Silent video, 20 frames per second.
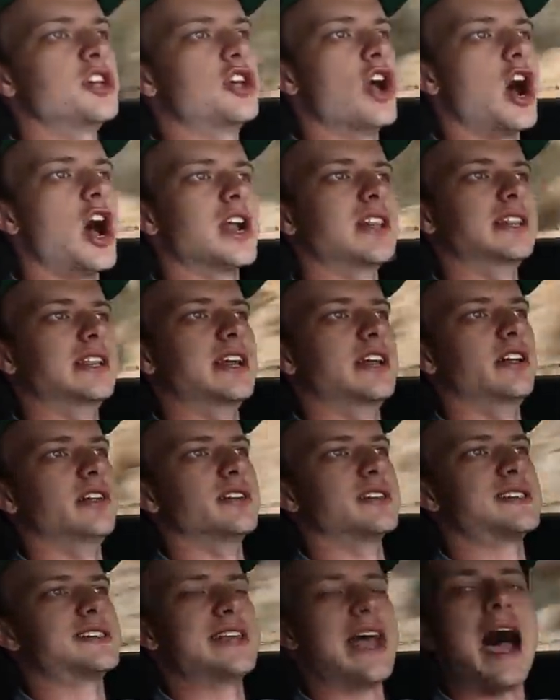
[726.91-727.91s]
got a
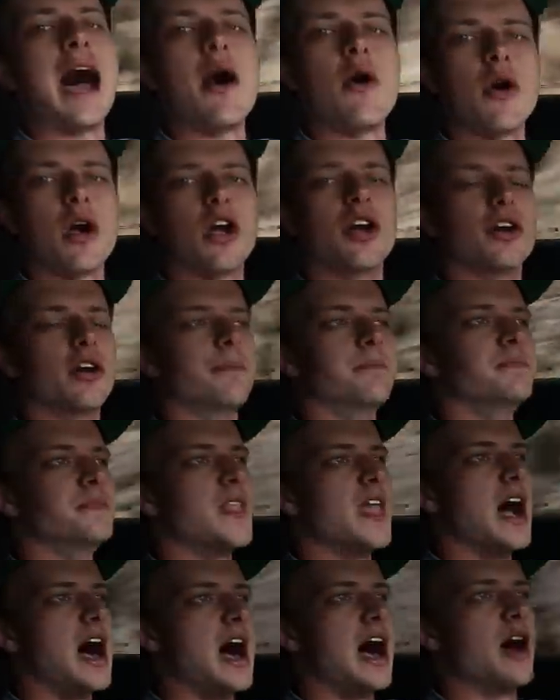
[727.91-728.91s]
little sour
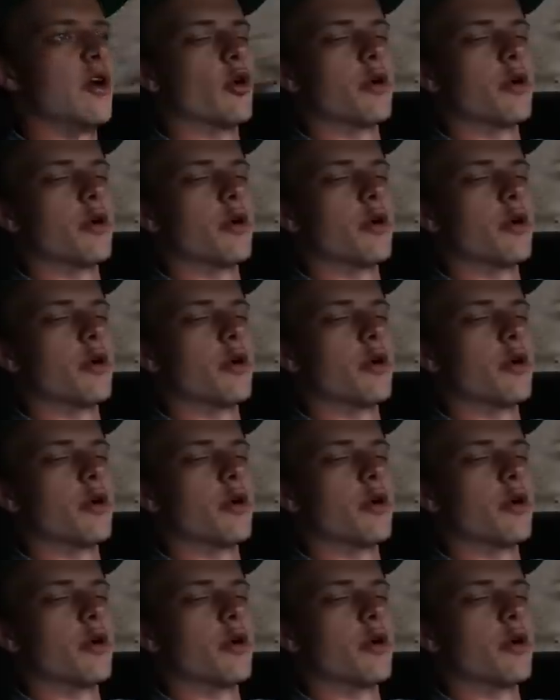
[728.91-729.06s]
uh,